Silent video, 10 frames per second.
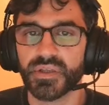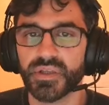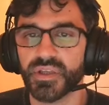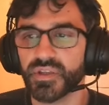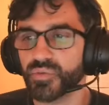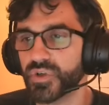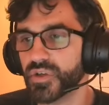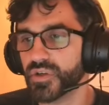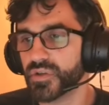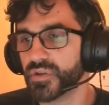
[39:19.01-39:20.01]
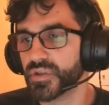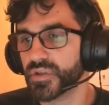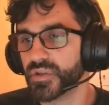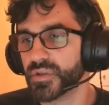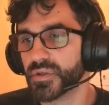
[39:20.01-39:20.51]
It will
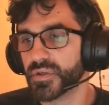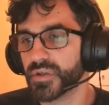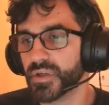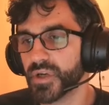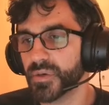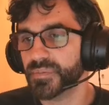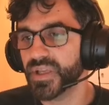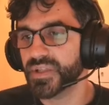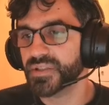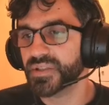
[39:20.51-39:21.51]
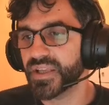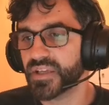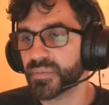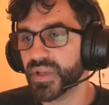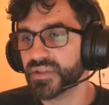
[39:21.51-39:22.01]
update the
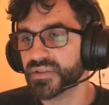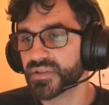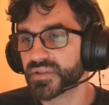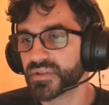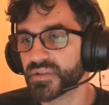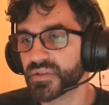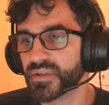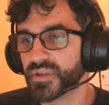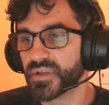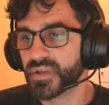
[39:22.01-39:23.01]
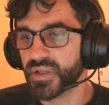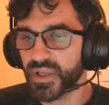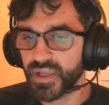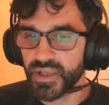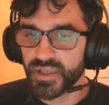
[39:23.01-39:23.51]
database
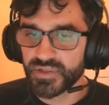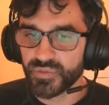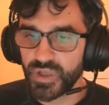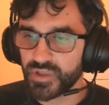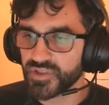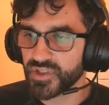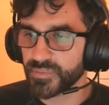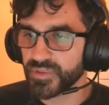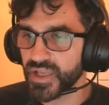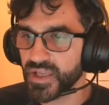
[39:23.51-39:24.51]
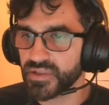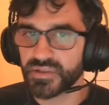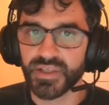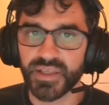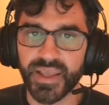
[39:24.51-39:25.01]
as well as update
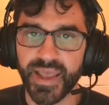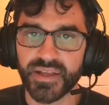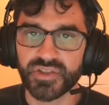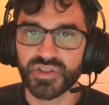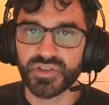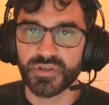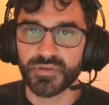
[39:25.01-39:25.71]
the cache.